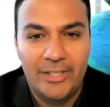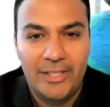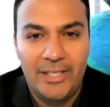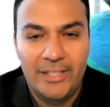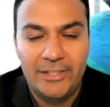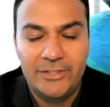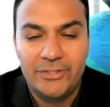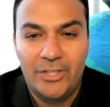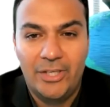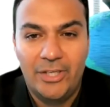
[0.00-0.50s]

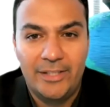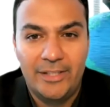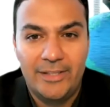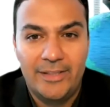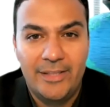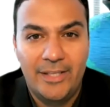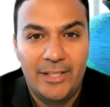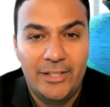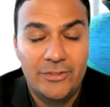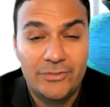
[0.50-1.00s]
Hey, John,
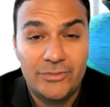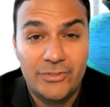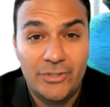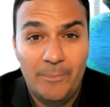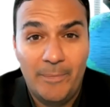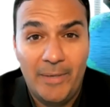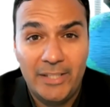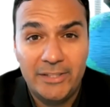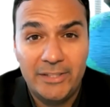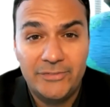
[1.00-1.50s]
thank you
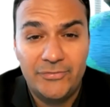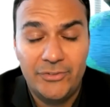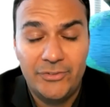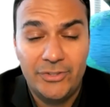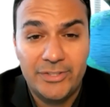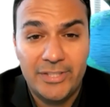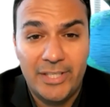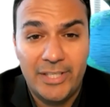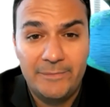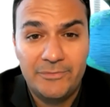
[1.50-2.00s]
so much for
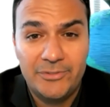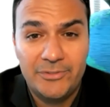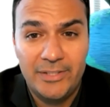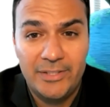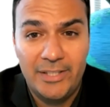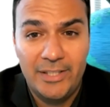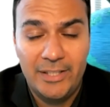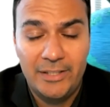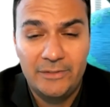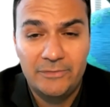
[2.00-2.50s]
your time
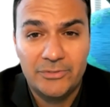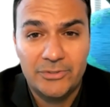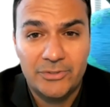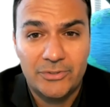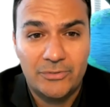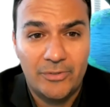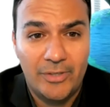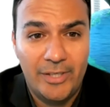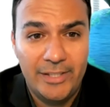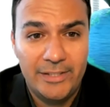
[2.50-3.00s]
today. It
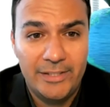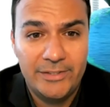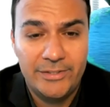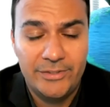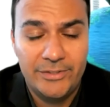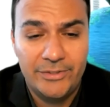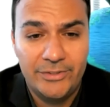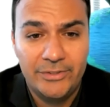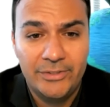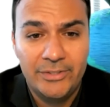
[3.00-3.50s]
was great
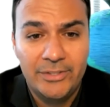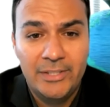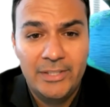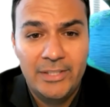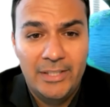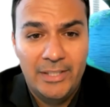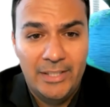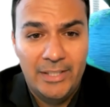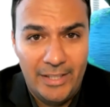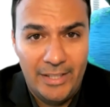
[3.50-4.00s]
to
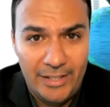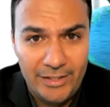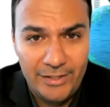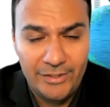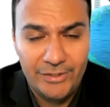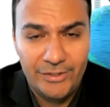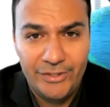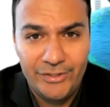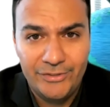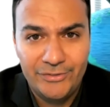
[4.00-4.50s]

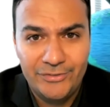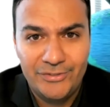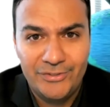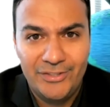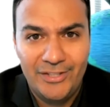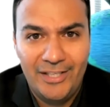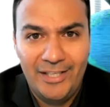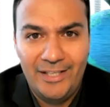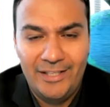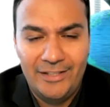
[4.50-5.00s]
hear you
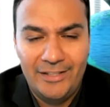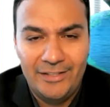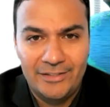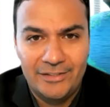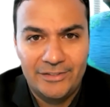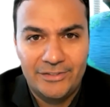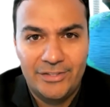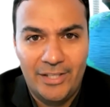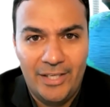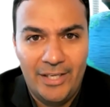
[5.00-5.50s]
today
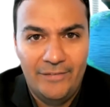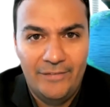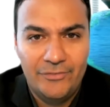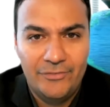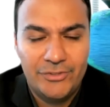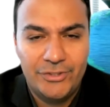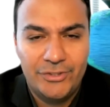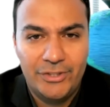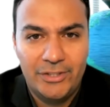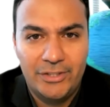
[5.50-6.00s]
and
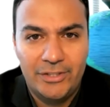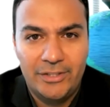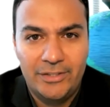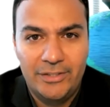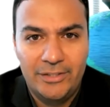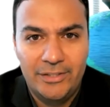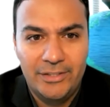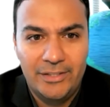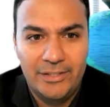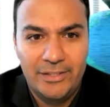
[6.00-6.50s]
have you
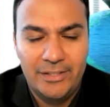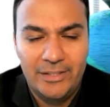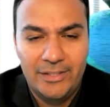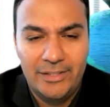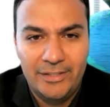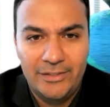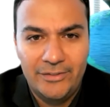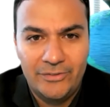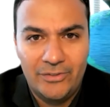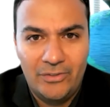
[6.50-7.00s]
share
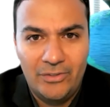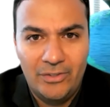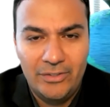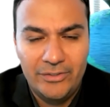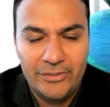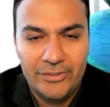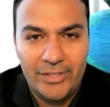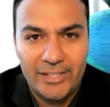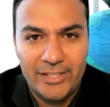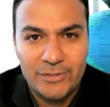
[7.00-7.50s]

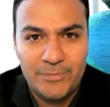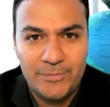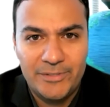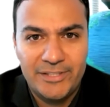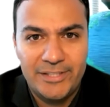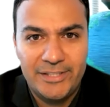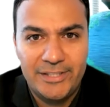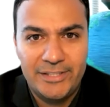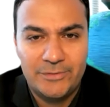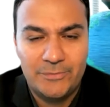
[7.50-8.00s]
all your
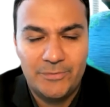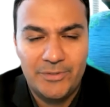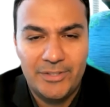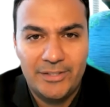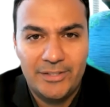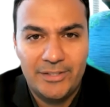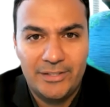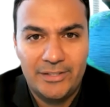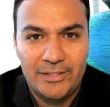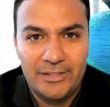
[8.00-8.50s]
expertise
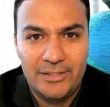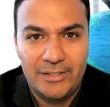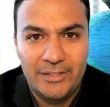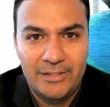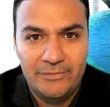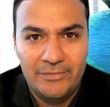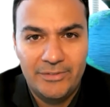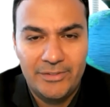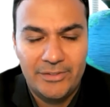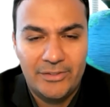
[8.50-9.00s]
with
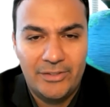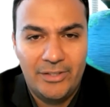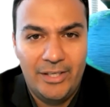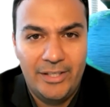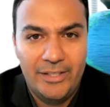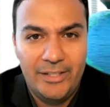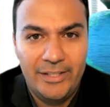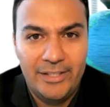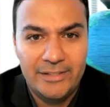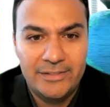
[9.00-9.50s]
our
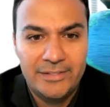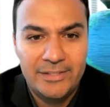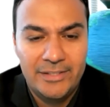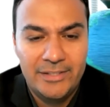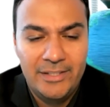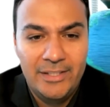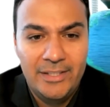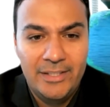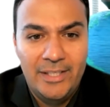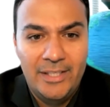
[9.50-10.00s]
audience.
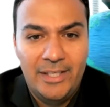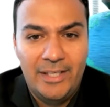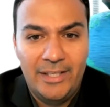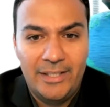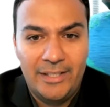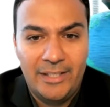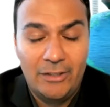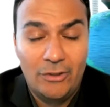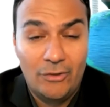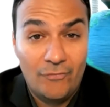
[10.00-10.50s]

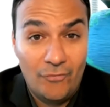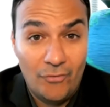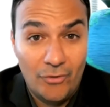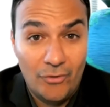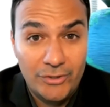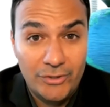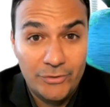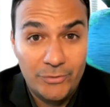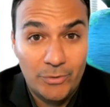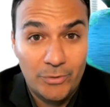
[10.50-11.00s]
And I look
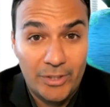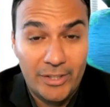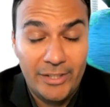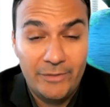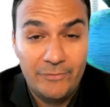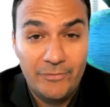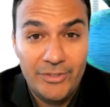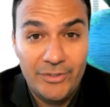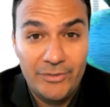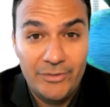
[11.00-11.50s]
forward to
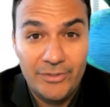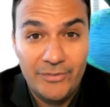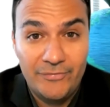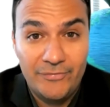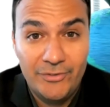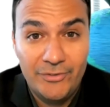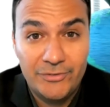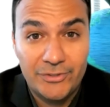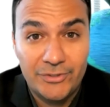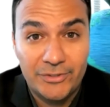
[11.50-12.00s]
working with you in
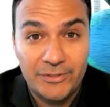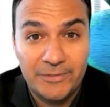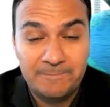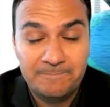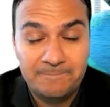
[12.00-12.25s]
the future.